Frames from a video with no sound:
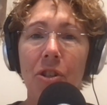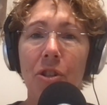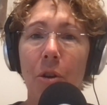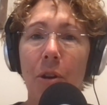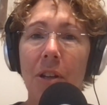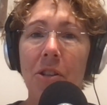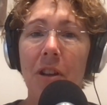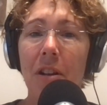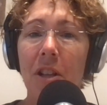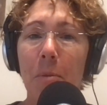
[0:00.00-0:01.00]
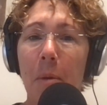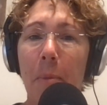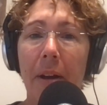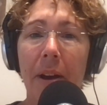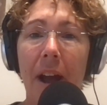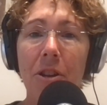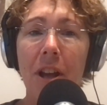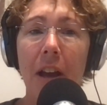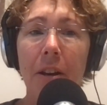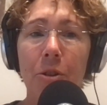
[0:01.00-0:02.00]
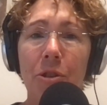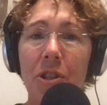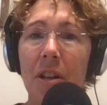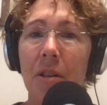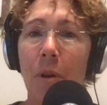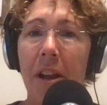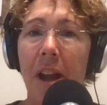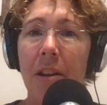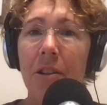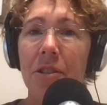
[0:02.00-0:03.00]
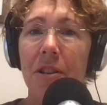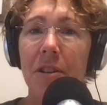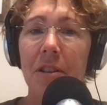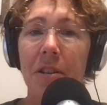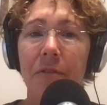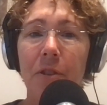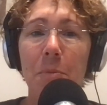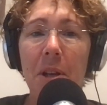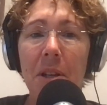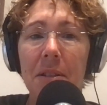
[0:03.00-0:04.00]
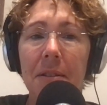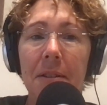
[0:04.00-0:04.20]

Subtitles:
So can you talk a little bit about how you got interested and what got you started in the first place?